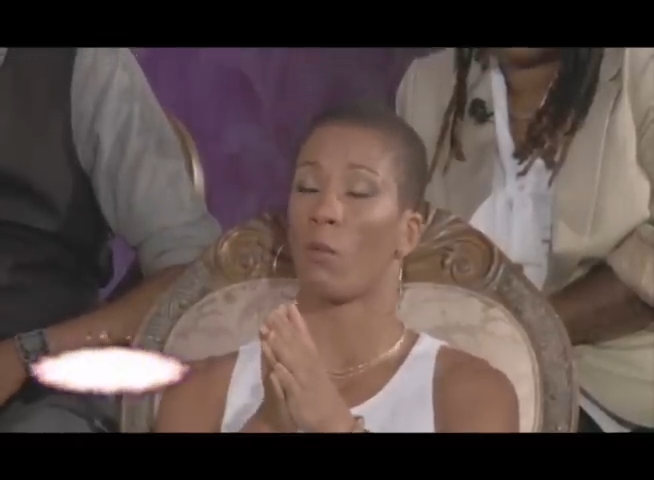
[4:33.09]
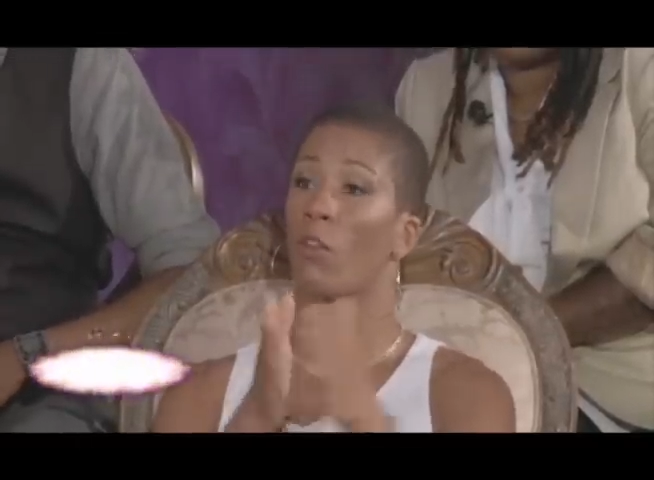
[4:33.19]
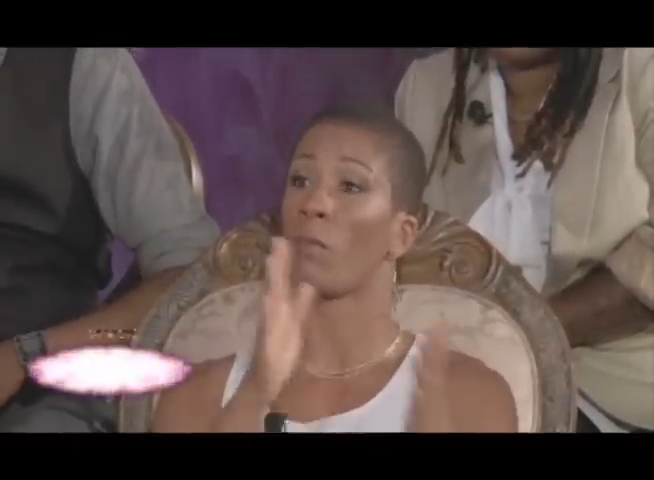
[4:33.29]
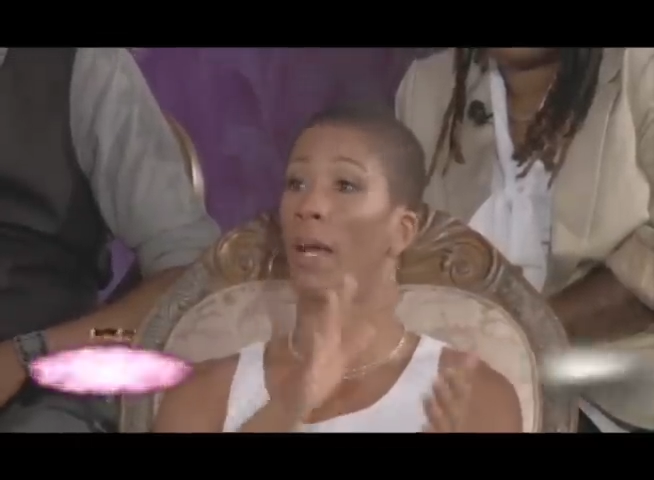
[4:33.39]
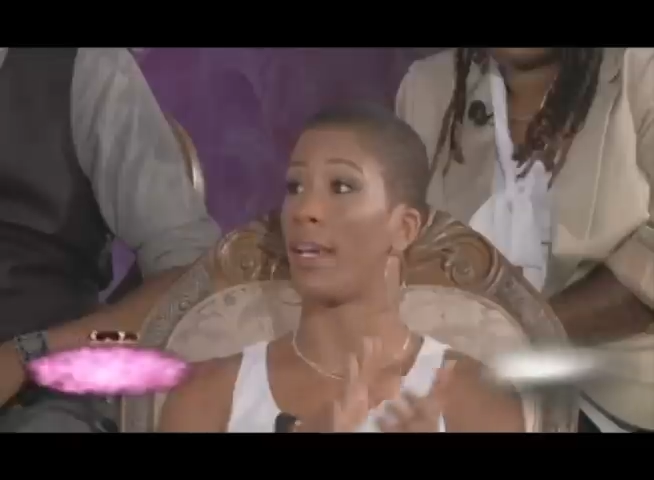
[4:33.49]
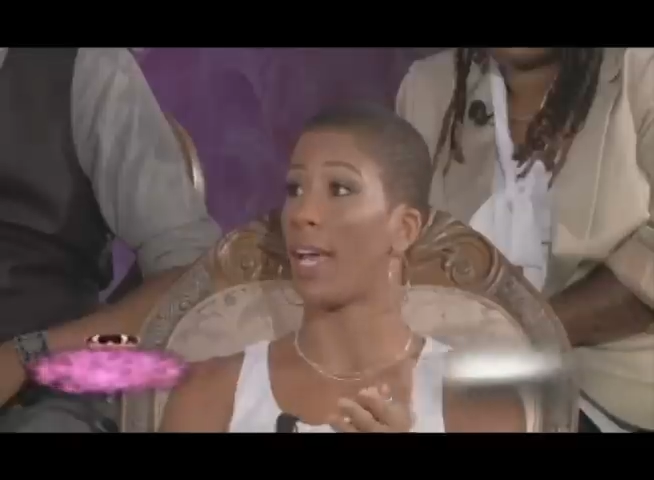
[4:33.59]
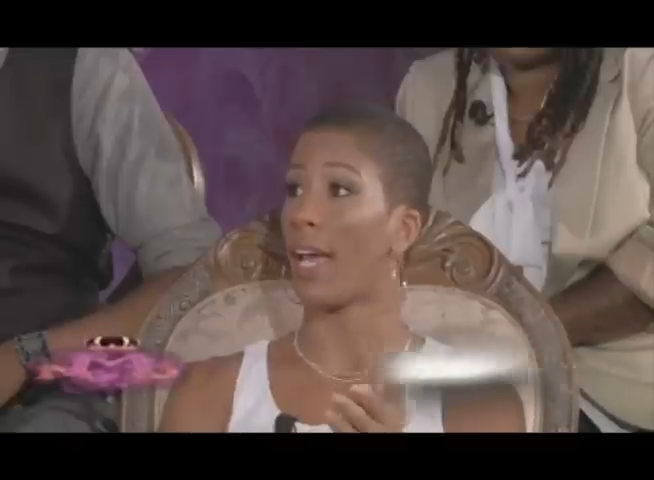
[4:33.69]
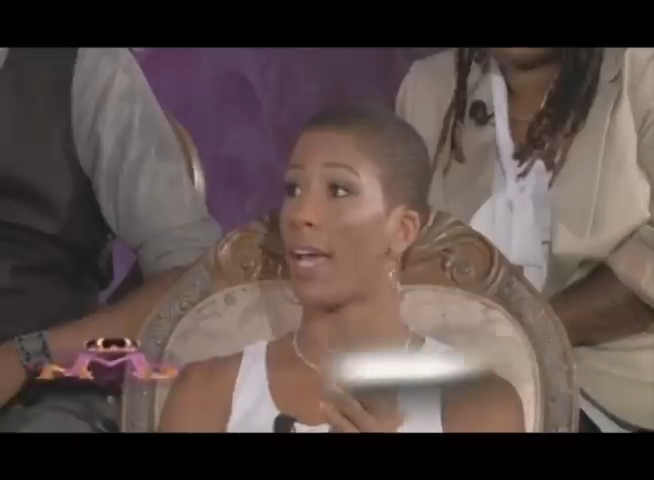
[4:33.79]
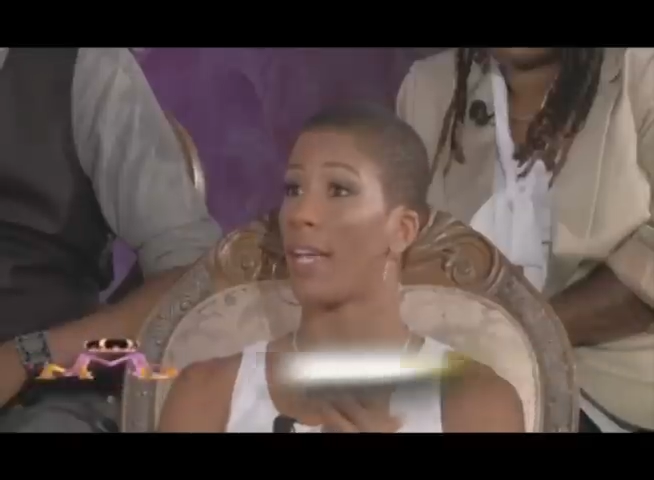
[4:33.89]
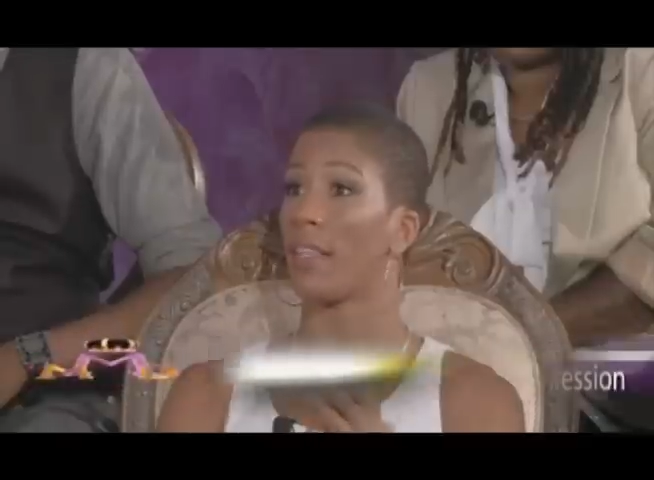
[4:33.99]
with my
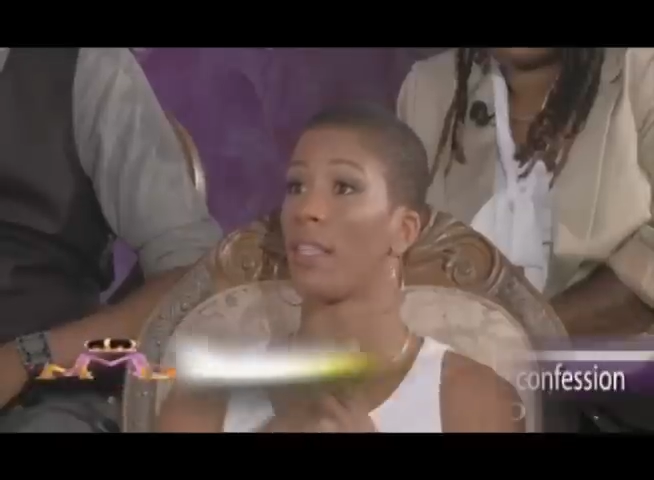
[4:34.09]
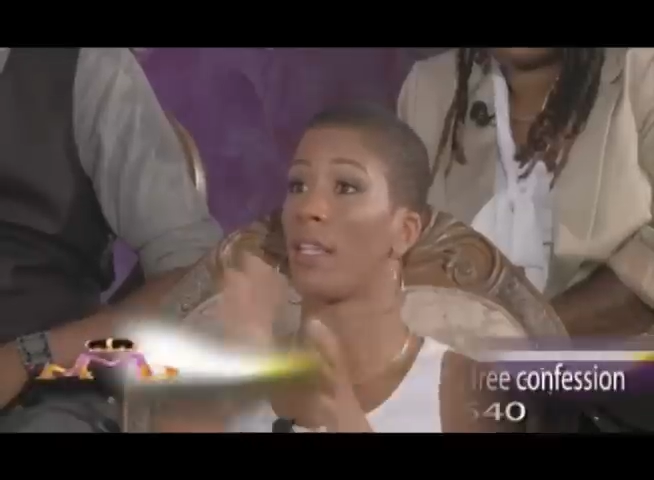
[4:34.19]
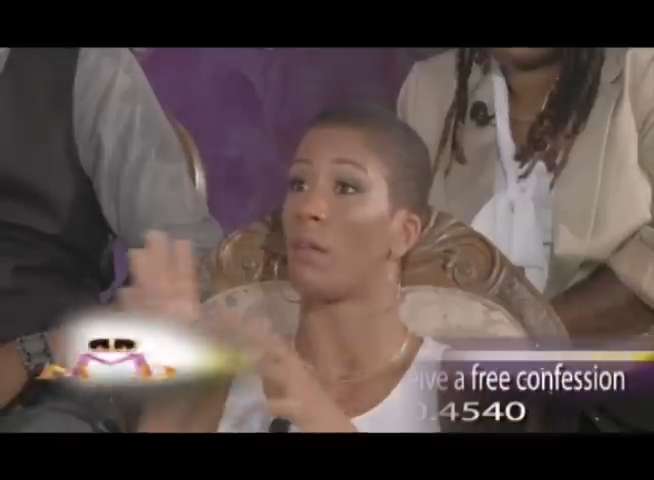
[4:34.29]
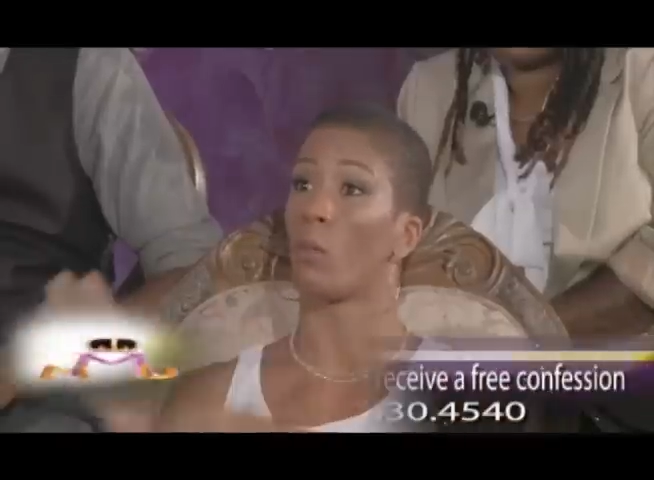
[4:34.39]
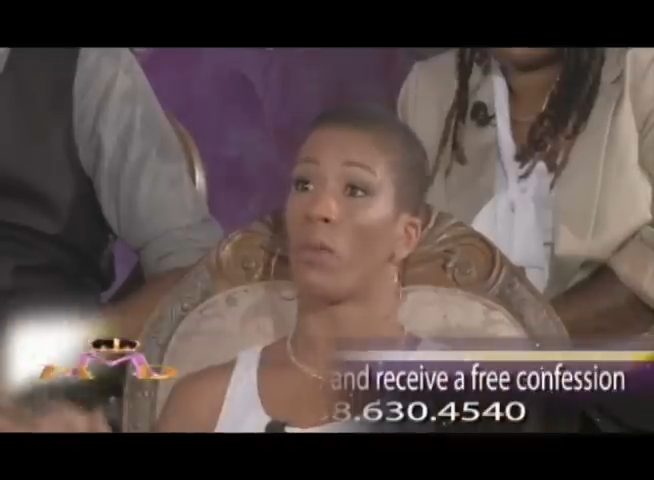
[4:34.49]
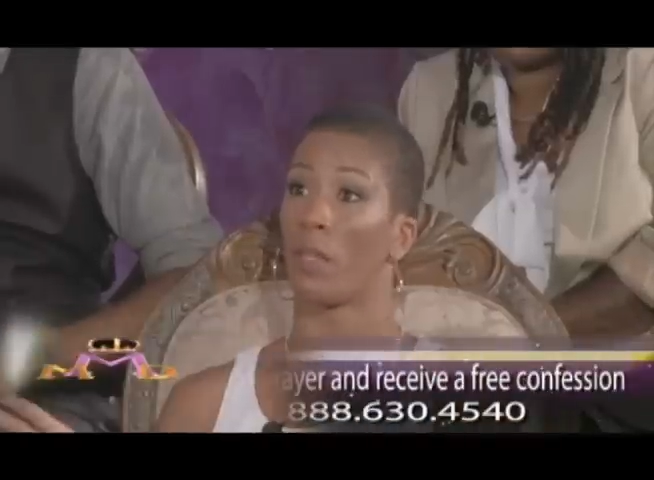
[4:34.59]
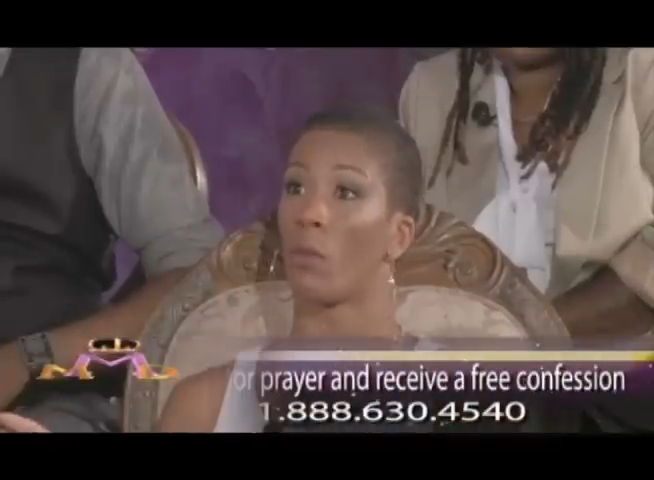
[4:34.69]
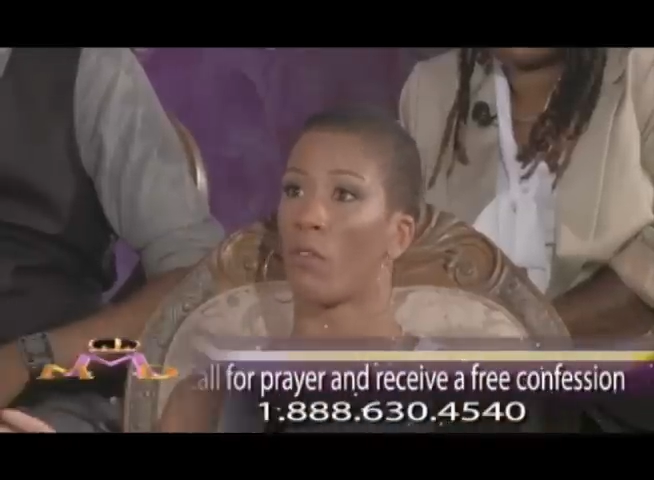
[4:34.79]
dad than